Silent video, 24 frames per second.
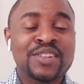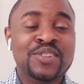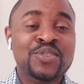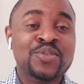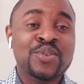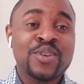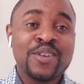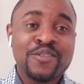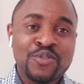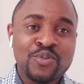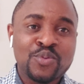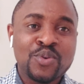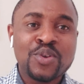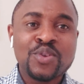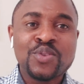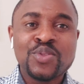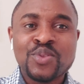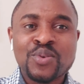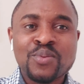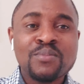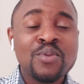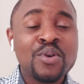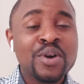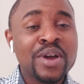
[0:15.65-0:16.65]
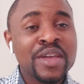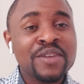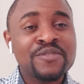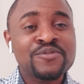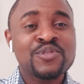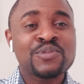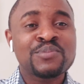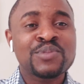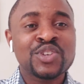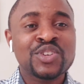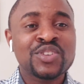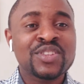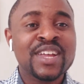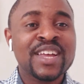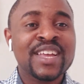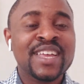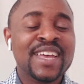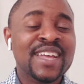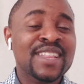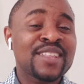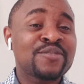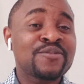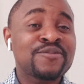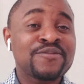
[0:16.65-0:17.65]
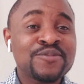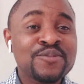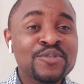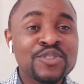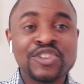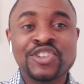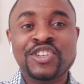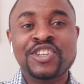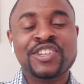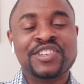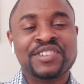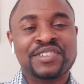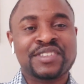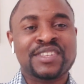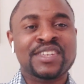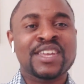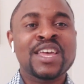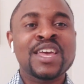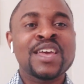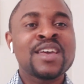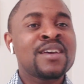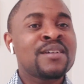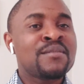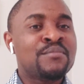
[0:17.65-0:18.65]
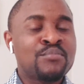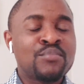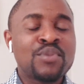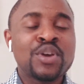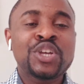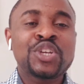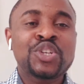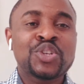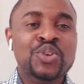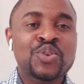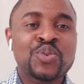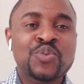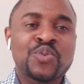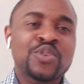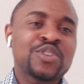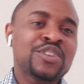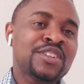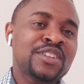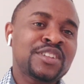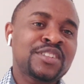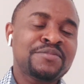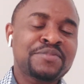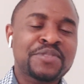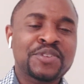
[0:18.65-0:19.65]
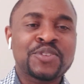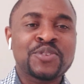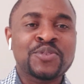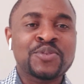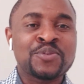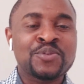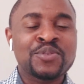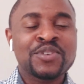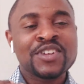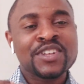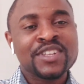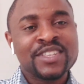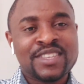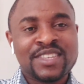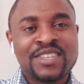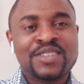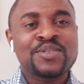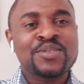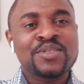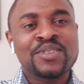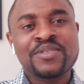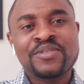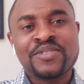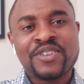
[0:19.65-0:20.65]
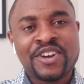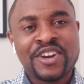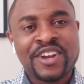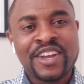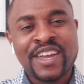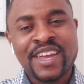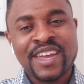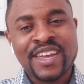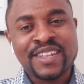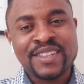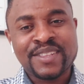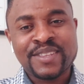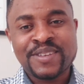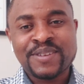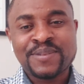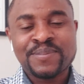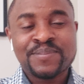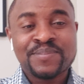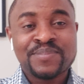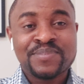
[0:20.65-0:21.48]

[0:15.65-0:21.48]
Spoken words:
So if you want to know more information and get a full gist, make sure you watch this video till the very end.